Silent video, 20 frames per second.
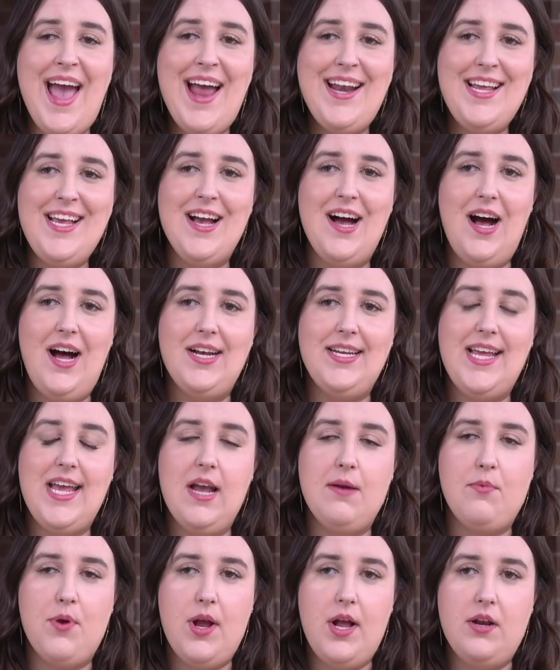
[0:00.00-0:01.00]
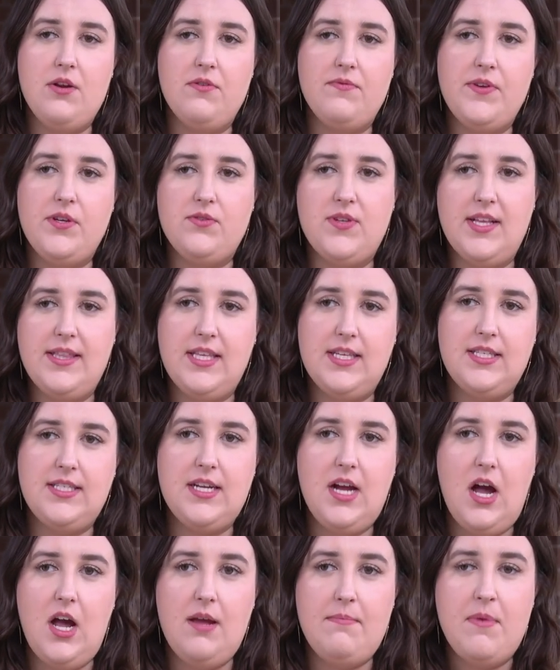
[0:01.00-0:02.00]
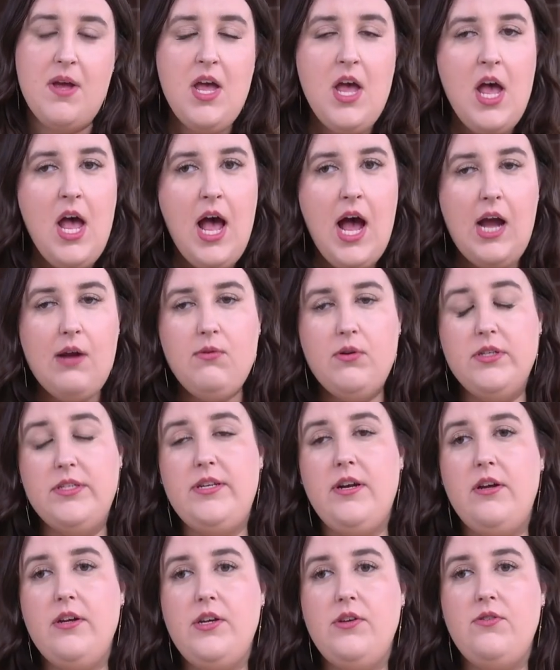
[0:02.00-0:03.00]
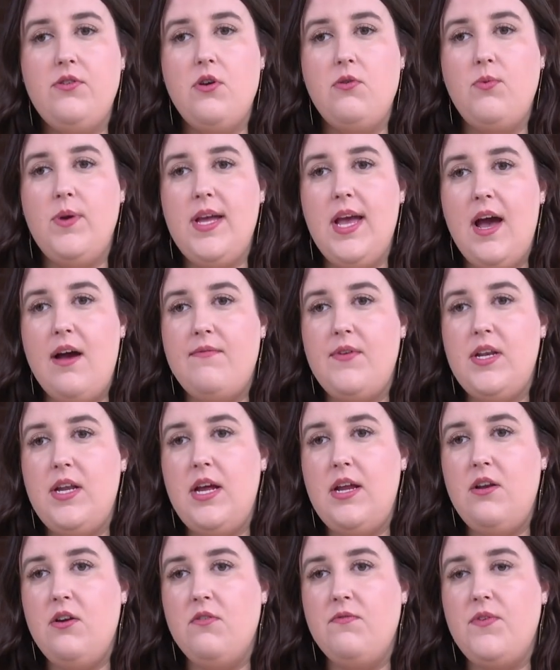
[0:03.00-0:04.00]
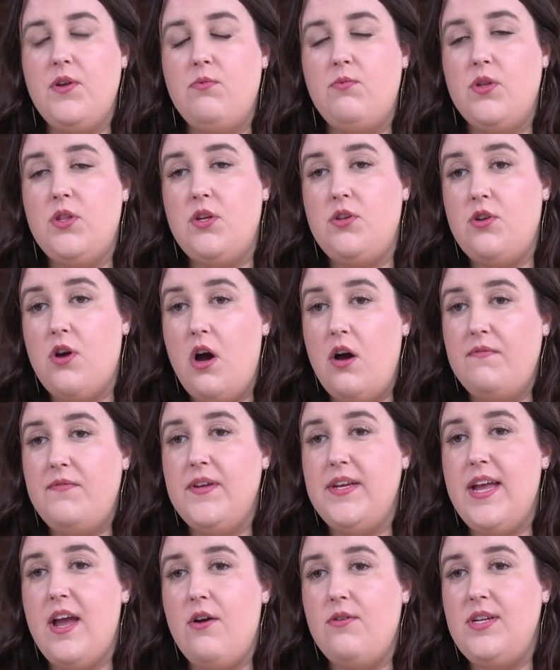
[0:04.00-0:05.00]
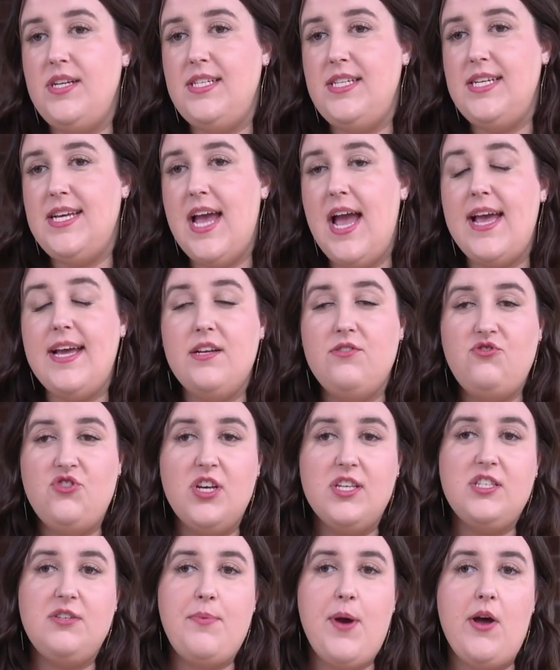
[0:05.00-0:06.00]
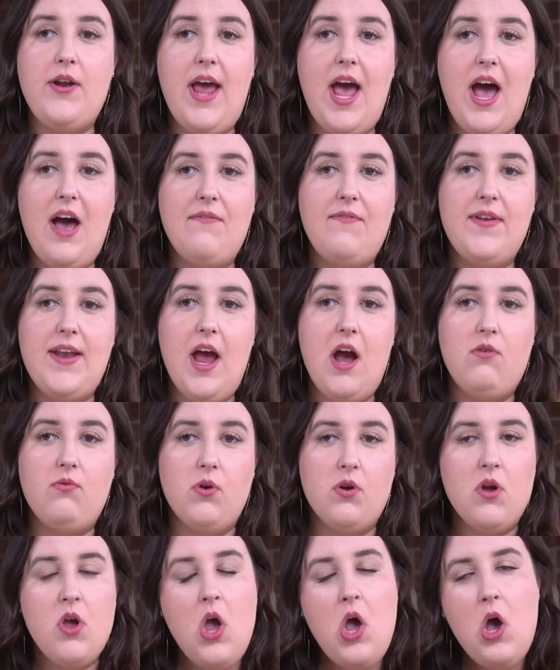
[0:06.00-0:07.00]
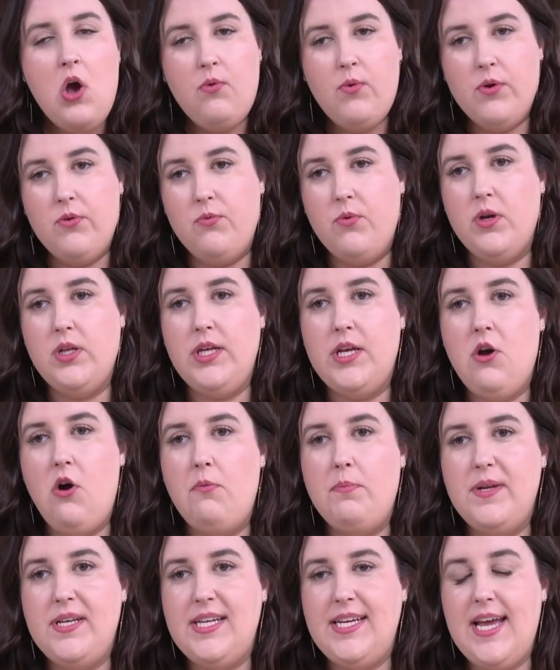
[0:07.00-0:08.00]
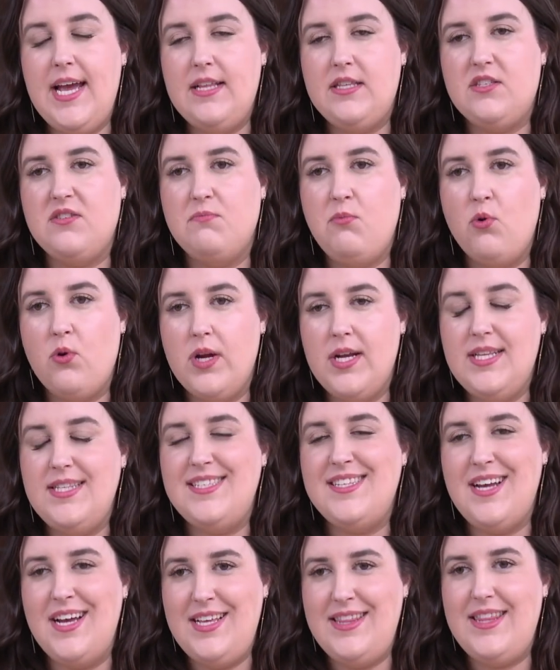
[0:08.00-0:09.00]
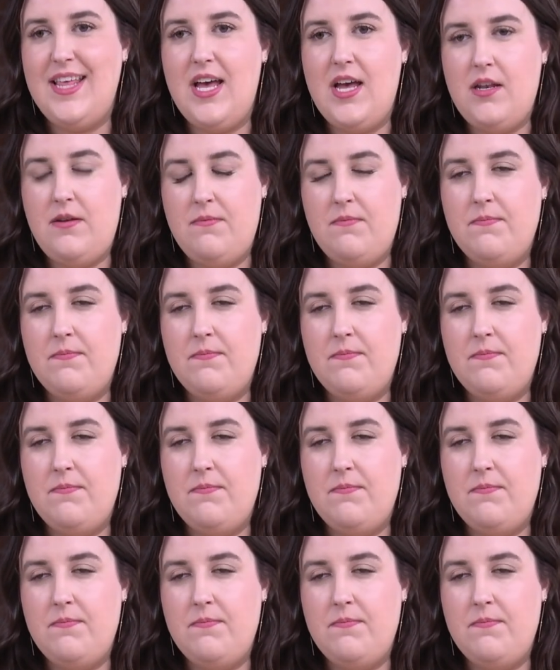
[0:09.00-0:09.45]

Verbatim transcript: any on camera interviews at this time. I will tell you, though, we have an interview with the Dauphin County DA in just about a half an hour. We're really hoping to gain some more insight then.